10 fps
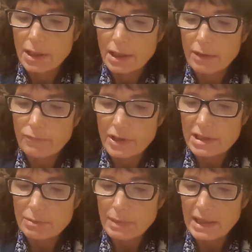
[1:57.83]

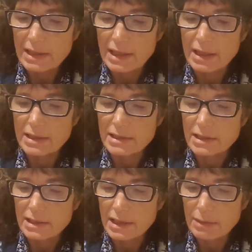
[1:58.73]
convinced me that it is
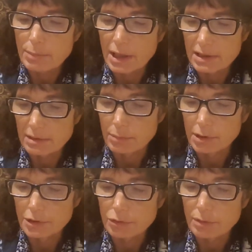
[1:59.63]
indeed
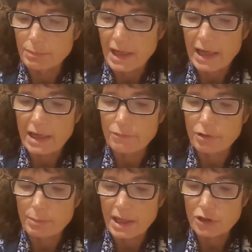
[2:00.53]
possible to obtain
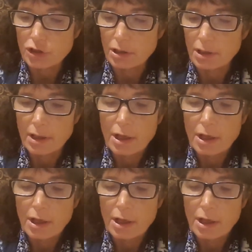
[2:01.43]
information